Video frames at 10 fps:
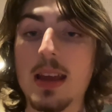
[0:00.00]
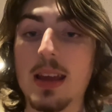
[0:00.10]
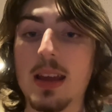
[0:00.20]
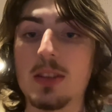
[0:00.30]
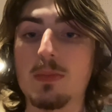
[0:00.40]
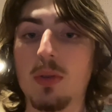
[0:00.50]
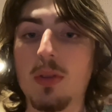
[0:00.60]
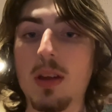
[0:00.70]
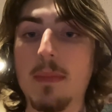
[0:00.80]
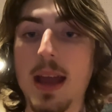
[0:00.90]
It has both
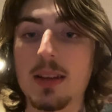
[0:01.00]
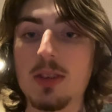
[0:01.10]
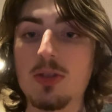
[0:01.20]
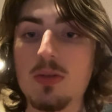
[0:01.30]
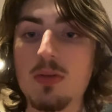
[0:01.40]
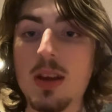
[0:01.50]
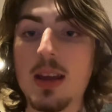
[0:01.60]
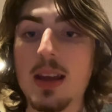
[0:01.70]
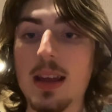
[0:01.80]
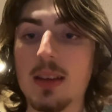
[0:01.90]
a magnitude
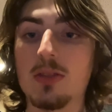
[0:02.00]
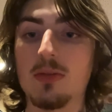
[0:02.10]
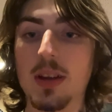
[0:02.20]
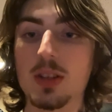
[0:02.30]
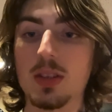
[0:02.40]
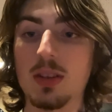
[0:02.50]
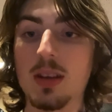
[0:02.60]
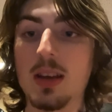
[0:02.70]
and direction.